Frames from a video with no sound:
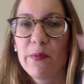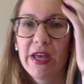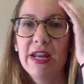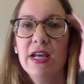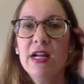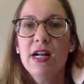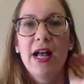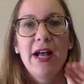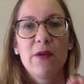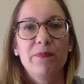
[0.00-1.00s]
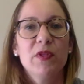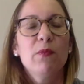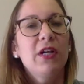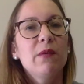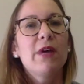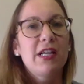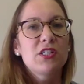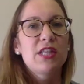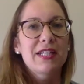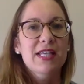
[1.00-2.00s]
But um, pretty
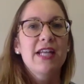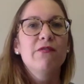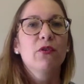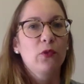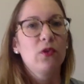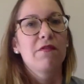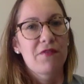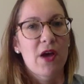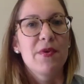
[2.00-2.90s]
much that's kind of the rule of thumb.